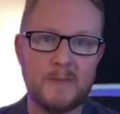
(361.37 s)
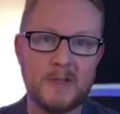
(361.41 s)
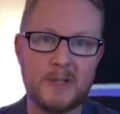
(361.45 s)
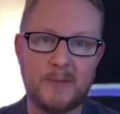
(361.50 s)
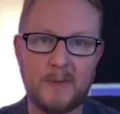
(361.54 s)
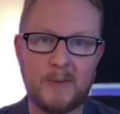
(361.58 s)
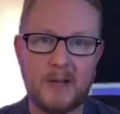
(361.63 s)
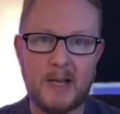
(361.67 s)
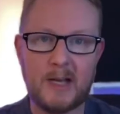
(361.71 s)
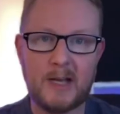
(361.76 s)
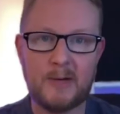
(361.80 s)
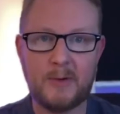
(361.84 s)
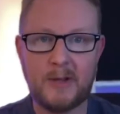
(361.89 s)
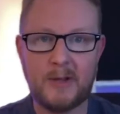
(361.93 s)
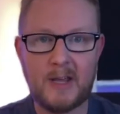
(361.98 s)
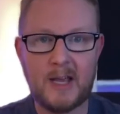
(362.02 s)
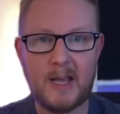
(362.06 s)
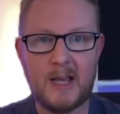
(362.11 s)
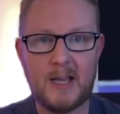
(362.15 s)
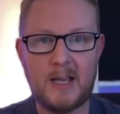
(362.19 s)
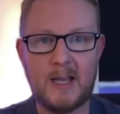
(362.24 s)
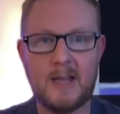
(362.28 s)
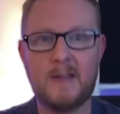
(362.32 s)
supplied with
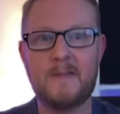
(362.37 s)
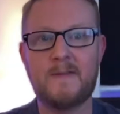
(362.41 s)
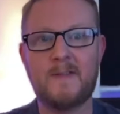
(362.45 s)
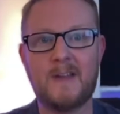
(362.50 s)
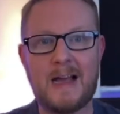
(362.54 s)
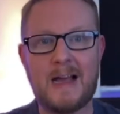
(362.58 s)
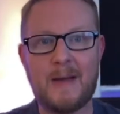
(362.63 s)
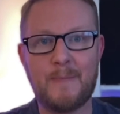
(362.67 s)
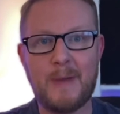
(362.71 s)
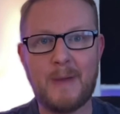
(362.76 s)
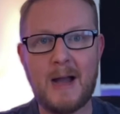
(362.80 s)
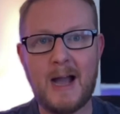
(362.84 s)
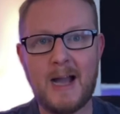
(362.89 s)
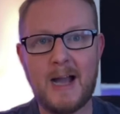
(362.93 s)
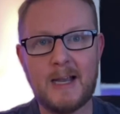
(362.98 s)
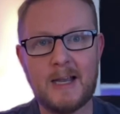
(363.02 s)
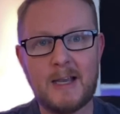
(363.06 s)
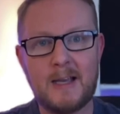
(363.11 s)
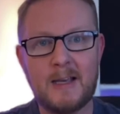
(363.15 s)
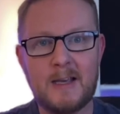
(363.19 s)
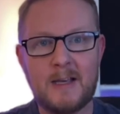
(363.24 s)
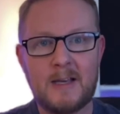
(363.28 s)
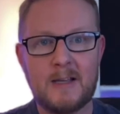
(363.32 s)
a, a flat
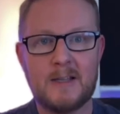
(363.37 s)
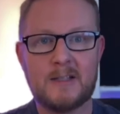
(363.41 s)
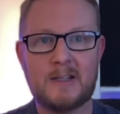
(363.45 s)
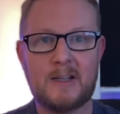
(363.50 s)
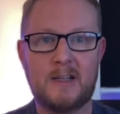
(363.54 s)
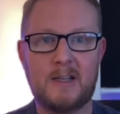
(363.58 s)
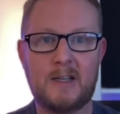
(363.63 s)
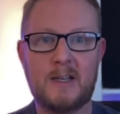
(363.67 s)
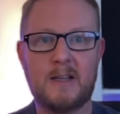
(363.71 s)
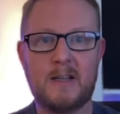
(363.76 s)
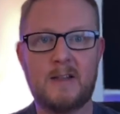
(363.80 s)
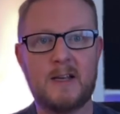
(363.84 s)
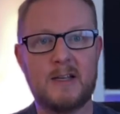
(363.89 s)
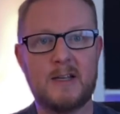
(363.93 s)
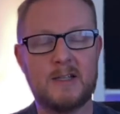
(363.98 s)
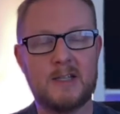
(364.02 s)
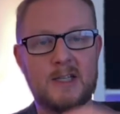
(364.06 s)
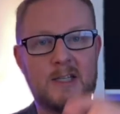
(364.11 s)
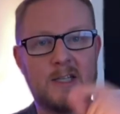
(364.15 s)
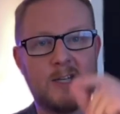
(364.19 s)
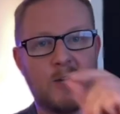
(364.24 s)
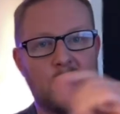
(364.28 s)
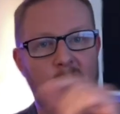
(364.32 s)
back so you can then
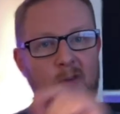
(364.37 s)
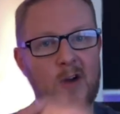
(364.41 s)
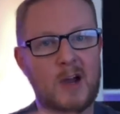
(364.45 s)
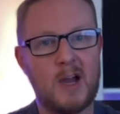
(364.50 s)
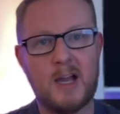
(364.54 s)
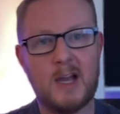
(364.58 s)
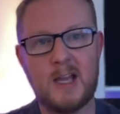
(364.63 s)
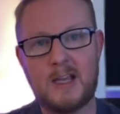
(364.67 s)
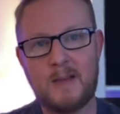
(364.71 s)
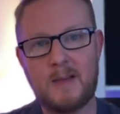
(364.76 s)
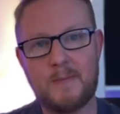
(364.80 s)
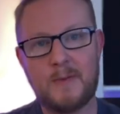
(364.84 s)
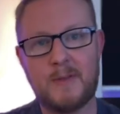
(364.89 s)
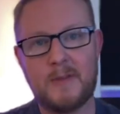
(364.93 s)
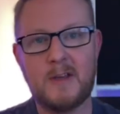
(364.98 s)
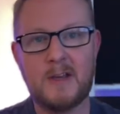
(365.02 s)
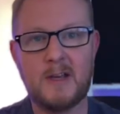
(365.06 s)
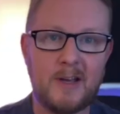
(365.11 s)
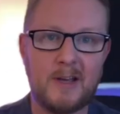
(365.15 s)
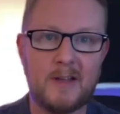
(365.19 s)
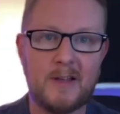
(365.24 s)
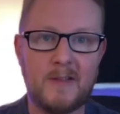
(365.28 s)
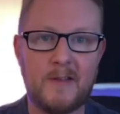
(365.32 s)
scribe
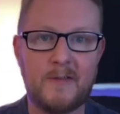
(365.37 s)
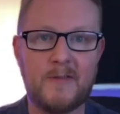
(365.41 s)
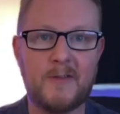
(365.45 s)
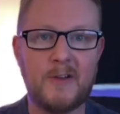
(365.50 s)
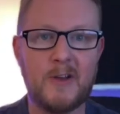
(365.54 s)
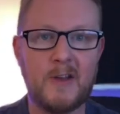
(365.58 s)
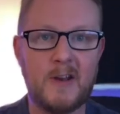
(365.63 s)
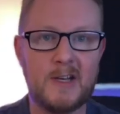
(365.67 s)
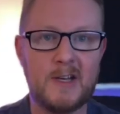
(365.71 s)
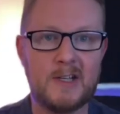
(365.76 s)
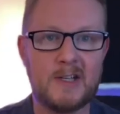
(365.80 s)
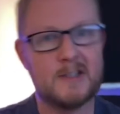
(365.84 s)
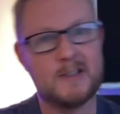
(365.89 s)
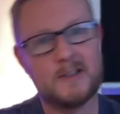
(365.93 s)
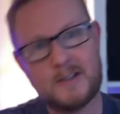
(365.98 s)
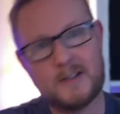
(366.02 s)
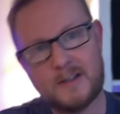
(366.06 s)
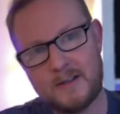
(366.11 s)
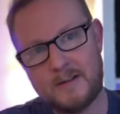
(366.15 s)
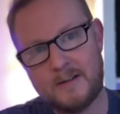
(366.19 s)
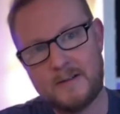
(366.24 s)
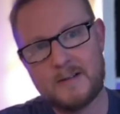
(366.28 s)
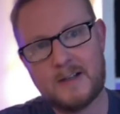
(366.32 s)
the, the furniture
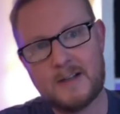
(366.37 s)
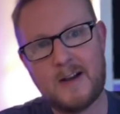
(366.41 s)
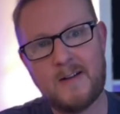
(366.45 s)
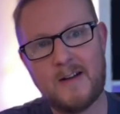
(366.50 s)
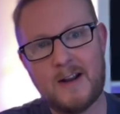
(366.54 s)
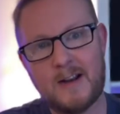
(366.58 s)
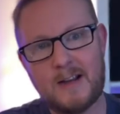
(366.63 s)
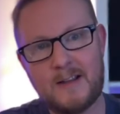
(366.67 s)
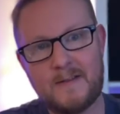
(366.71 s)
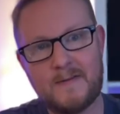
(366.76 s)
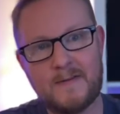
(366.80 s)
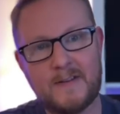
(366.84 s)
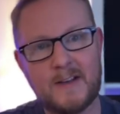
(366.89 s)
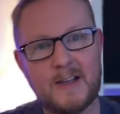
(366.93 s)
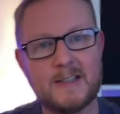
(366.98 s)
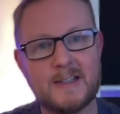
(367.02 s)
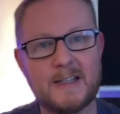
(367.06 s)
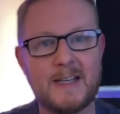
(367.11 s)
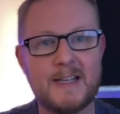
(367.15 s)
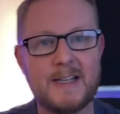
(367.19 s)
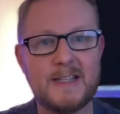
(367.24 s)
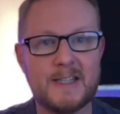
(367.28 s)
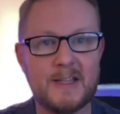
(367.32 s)
to directly
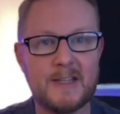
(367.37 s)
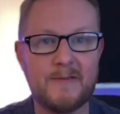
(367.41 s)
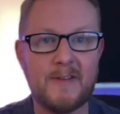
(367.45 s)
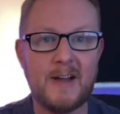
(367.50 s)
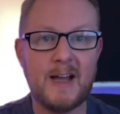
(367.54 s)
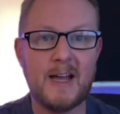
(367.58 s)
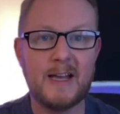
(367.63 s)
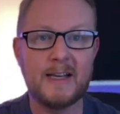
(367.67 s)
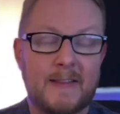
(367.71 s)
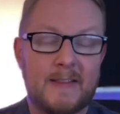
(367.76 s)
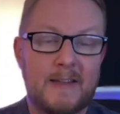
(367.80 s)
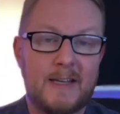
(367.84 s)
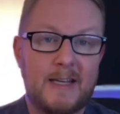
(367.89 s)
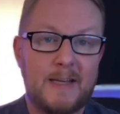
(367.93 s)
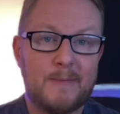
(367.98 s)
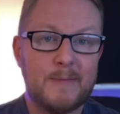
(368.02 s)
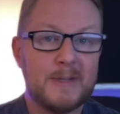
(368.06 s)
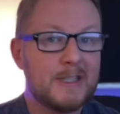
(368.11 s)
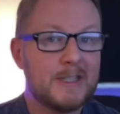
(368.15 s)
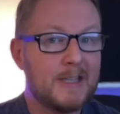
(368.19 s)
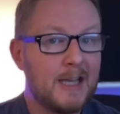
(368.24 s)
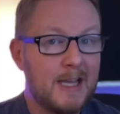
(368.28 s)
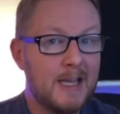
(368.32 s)
fit into the van. The
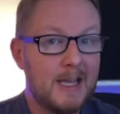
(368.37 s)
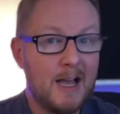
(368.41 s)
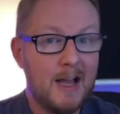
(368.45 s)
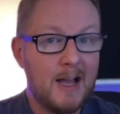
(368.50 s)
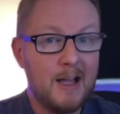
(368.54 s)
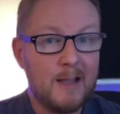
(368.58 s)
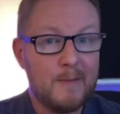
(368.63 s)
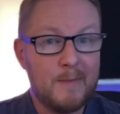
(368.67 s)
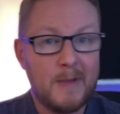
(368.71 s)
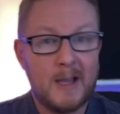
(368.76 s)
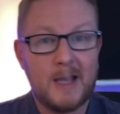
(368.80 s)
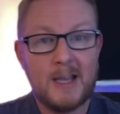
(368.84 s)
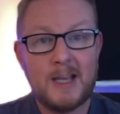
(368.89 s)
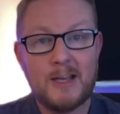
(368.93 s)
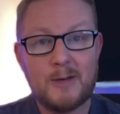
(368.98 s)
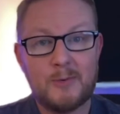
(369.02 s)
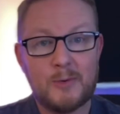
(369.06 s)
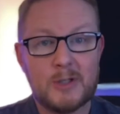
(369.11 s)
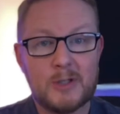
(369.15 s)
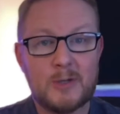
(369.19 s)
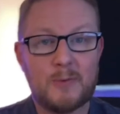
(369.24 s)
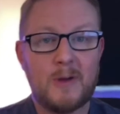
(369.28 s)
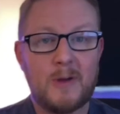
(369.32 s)
mistake I made
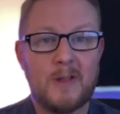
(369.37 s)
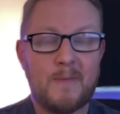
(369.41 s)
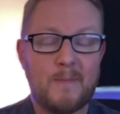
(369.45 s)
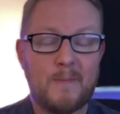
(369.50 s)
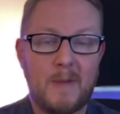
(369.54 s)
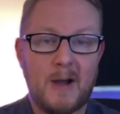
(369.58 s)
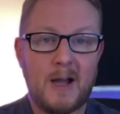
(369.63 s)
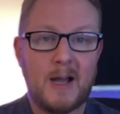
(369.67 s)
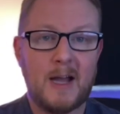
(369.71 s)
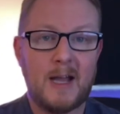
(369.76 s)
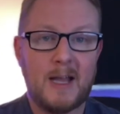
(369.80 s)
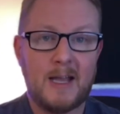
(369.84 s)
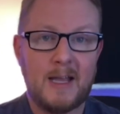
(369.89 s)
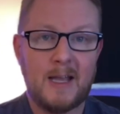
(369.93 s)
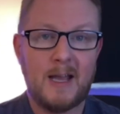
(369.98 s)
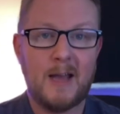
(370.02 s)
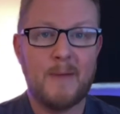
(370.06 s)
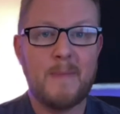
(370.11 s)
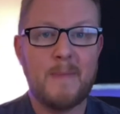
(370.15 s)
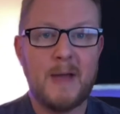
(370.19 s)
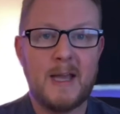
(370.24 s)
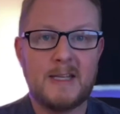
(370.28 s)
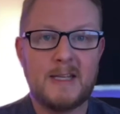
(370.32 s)
was with my
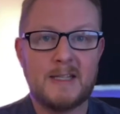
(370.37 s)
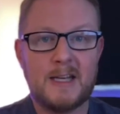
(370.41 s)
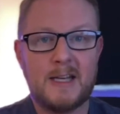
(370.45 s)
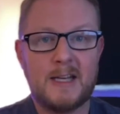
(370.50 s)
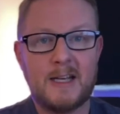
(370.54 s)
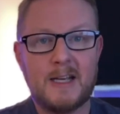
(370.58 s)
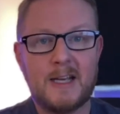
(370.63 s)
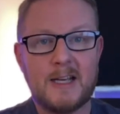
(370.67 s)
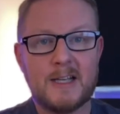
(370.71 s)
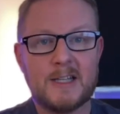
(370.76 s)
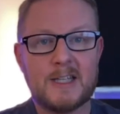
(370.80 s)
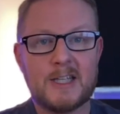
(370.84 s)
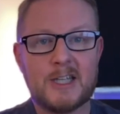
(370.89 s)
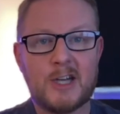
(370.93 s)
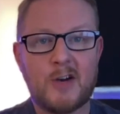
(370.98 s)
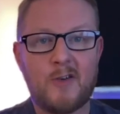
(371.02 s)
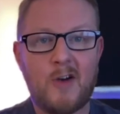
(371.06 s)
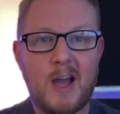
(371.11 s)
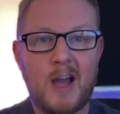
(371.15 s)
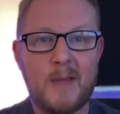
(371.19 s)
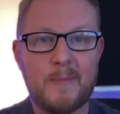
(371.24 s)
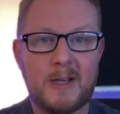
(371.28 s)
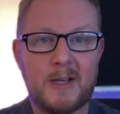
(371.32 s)
amazing
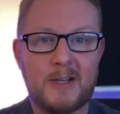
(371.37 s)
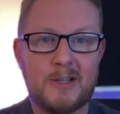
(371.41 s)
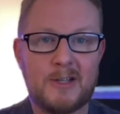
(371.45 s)
scribing